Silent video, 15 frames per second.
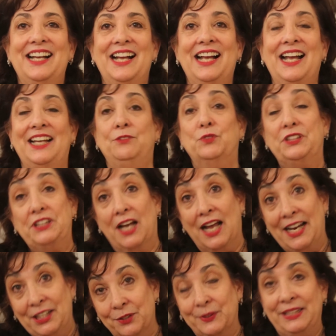and
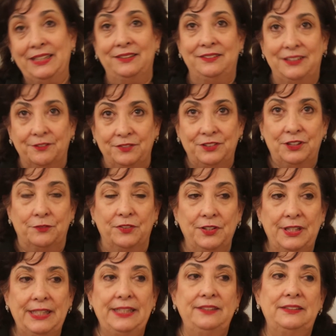retiring and different,
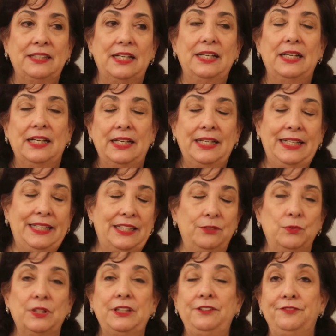different things, he
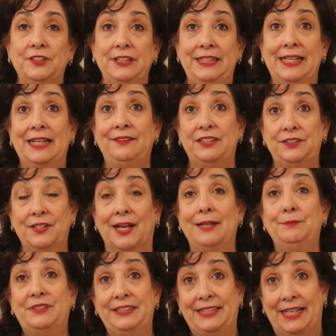didn't really feel he had the
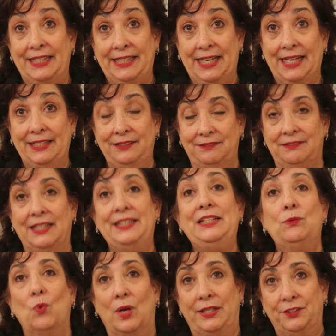time to dedicate and
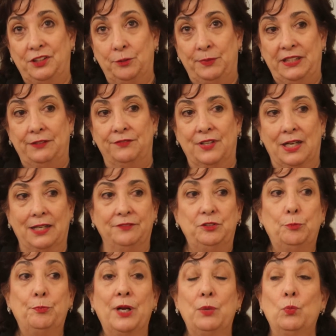he wanted to be
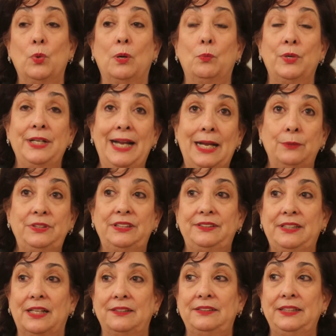involved. But what we're now
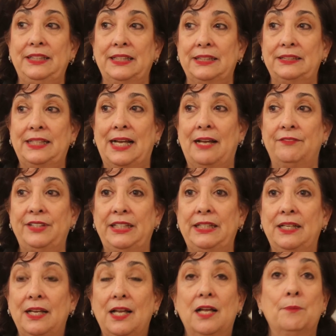discussing is
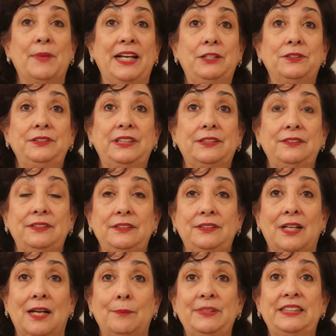having a Michael Tilson
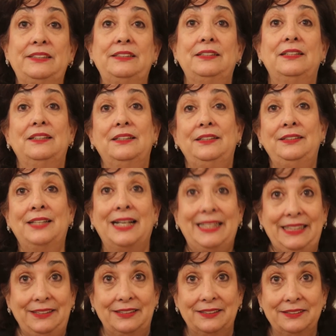Thomas
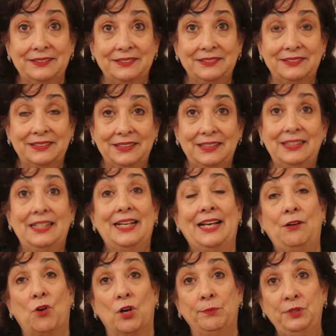night
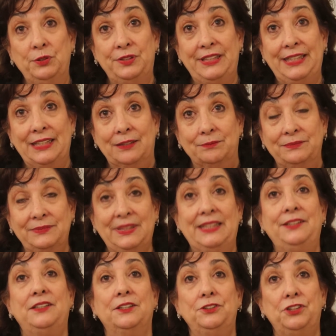at our museum
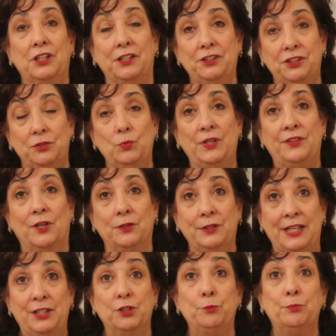in conjunction with our
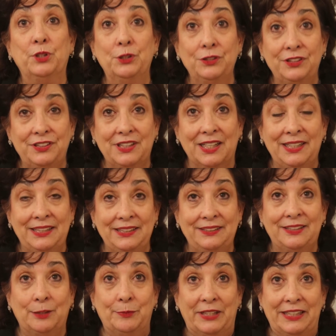Leonard Bernstein
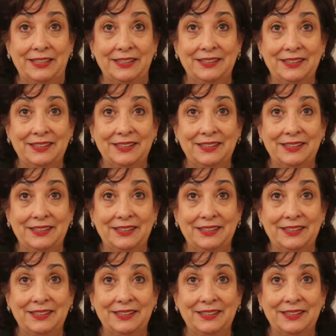exhibit